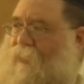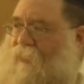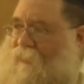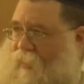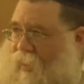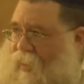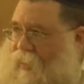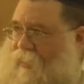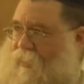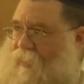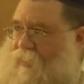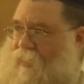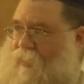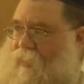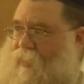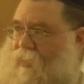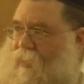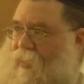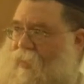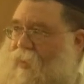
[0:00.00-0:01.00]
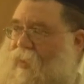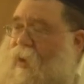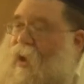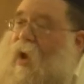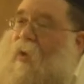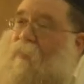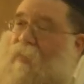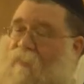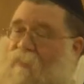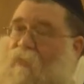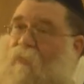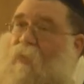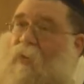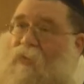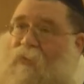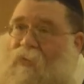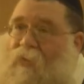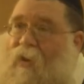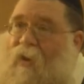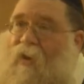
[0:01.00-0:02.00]
right? Mm-hmm. I remember
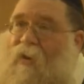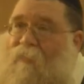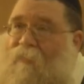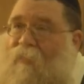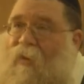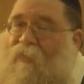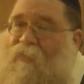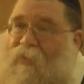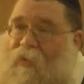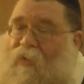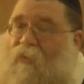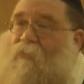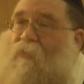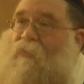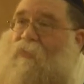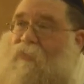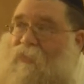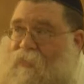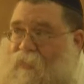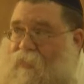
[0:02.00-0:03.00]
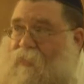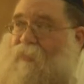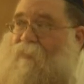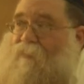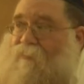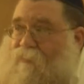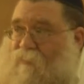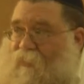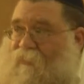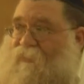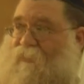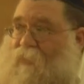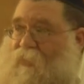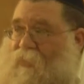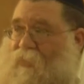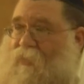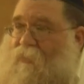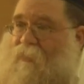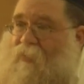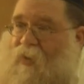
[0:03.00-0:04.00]
one time, I think it was before
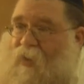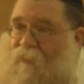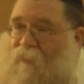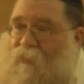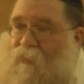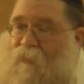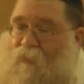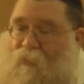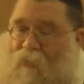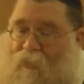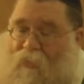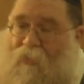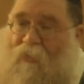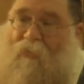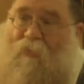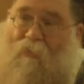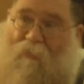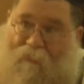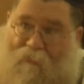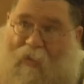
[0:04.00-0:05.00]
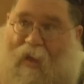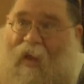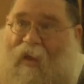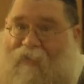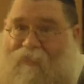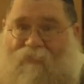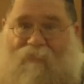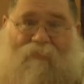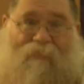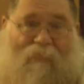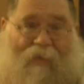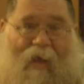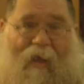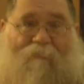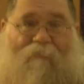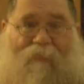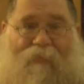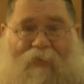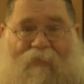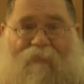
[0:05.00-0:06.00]
the Yom Kippur War or as it was
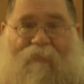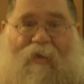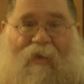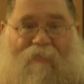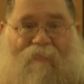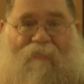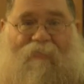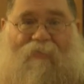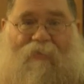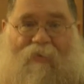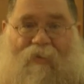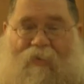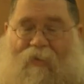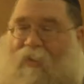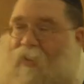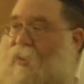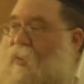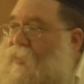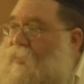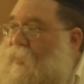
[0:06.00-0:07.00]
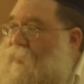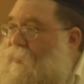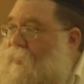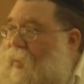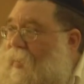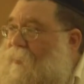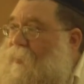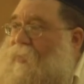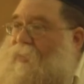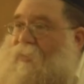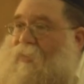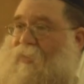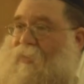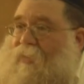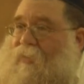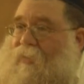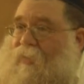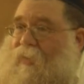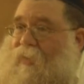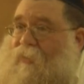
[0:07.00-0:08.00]
happening, whatever, the Rebbe
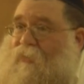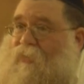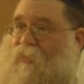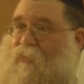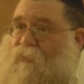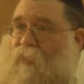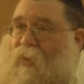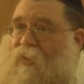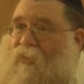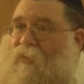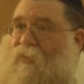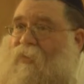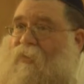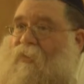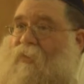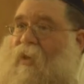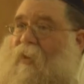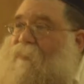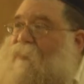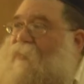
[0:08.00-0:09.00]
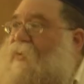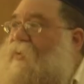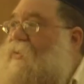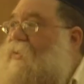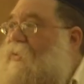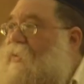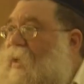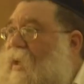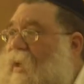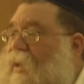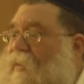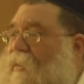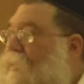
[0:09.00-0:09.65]
instructed them to say